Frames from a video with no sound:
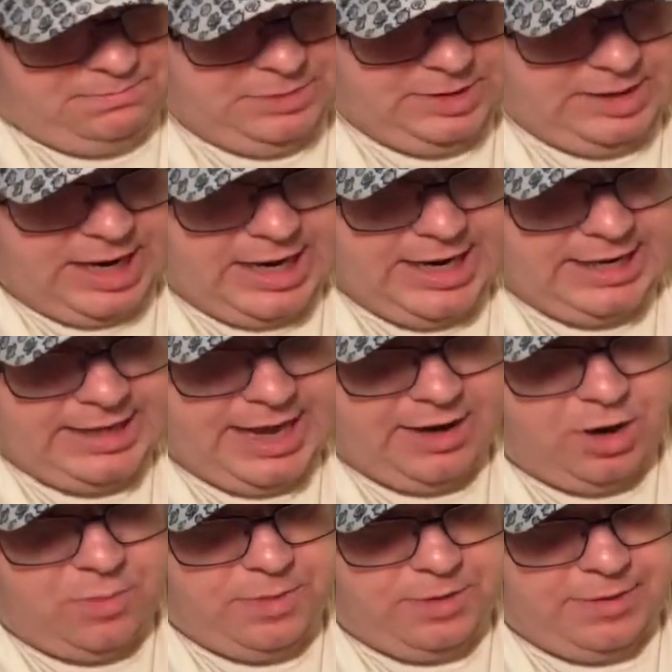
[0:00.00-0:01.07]
cutting that
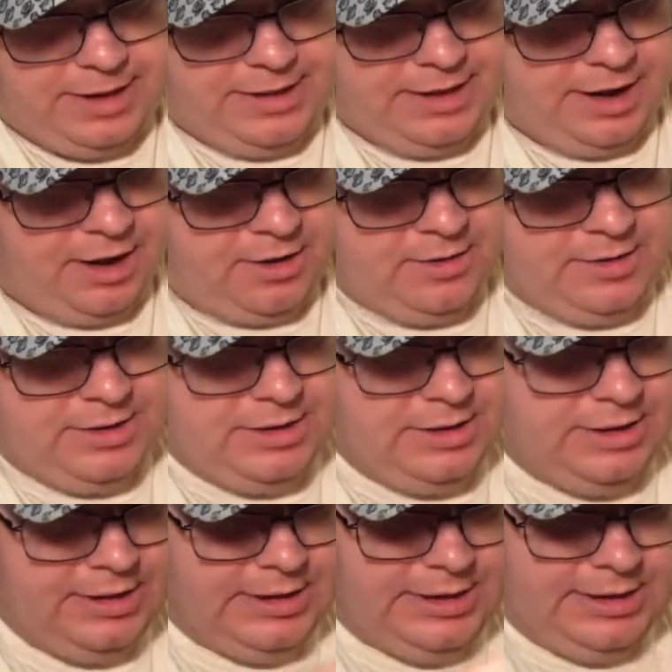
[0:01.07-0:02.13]
open right there.
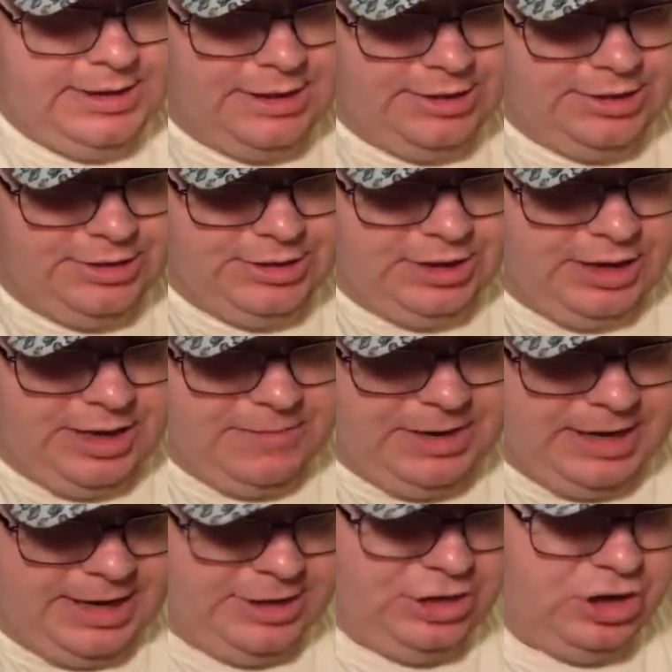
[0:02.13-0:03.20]
As you saw, I
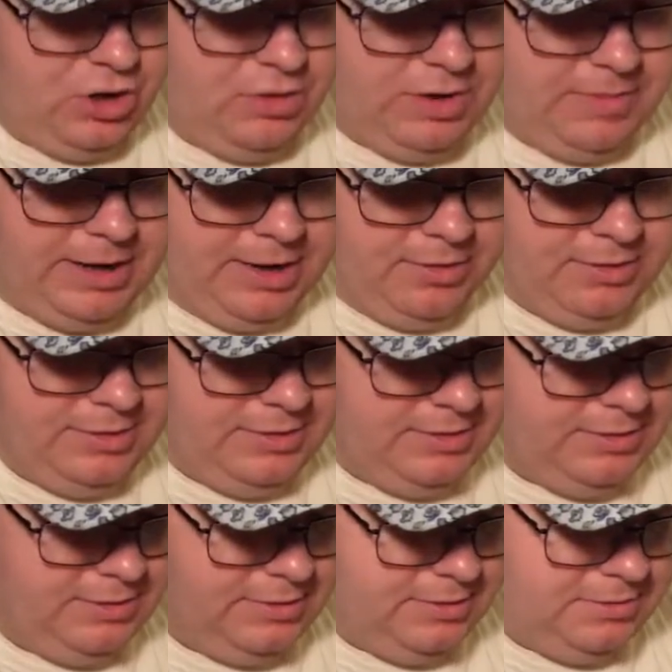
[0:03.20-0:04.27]
mean, I joke about,
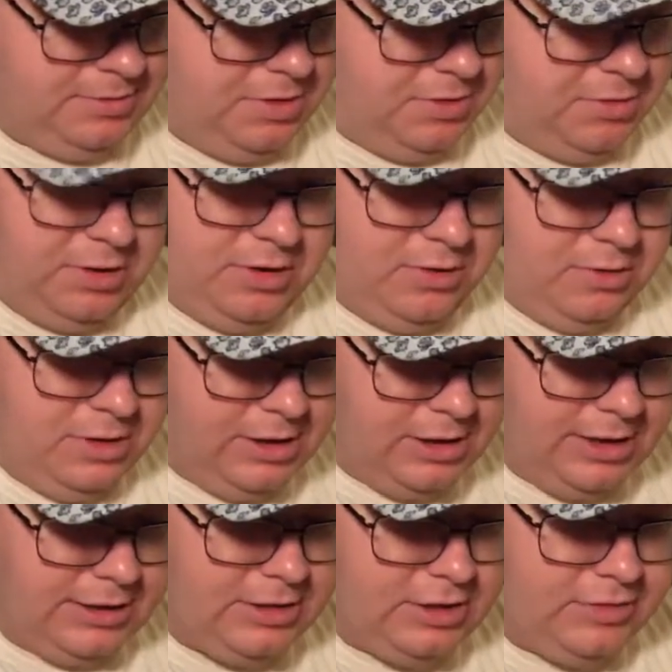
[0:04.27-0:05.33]
oh no, the
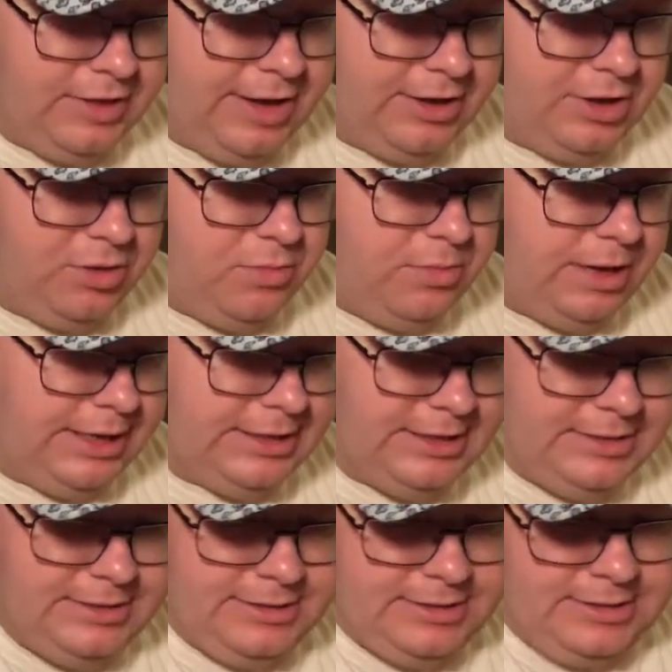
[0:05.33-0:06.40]
collector's value, but
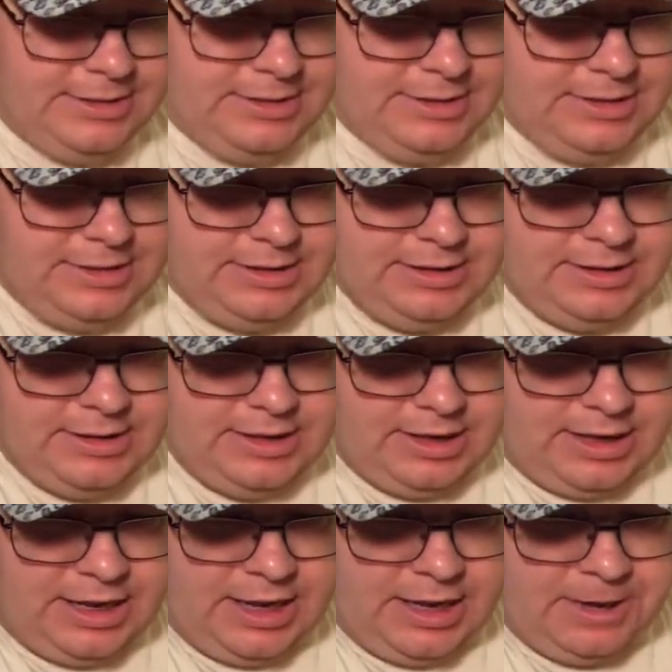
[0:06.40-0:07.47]

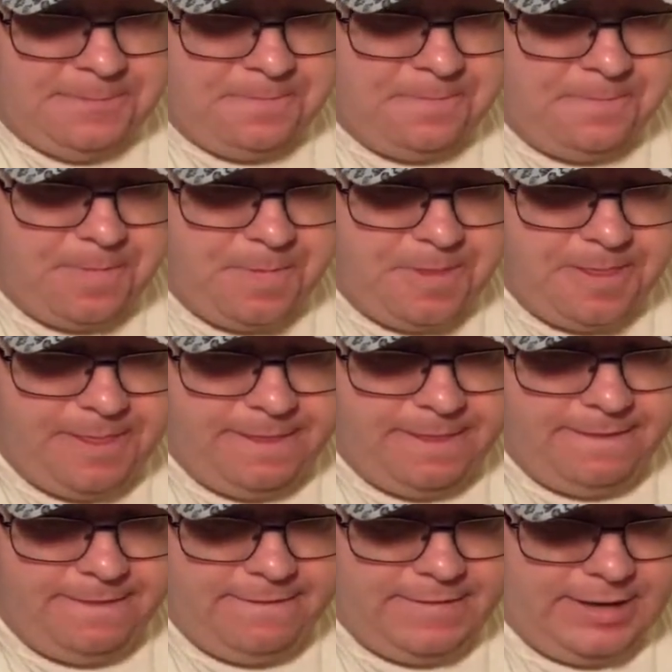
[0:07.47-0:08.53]

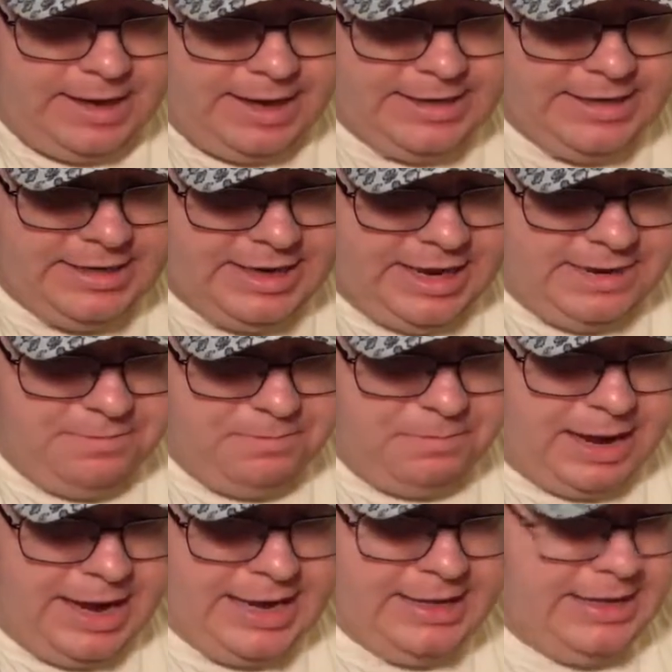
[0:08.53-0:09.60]
I did not
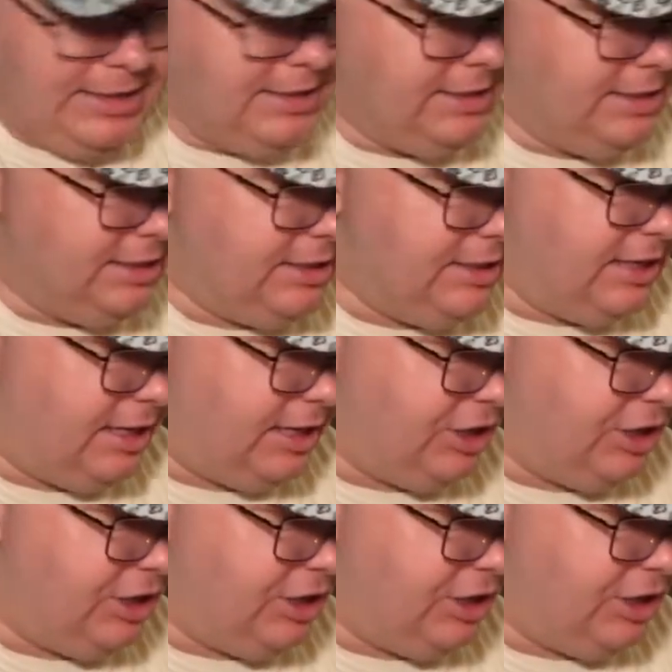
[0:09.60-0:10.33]
buy these to sit on a